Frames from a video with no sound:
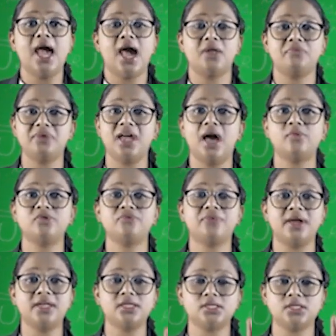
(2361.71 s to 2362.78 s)
and we have to
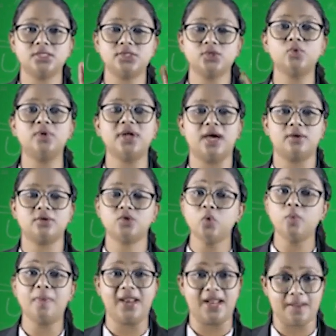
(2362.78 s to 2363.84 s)
find two
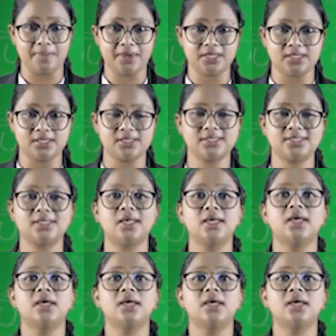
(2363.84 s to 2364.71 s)
parameters.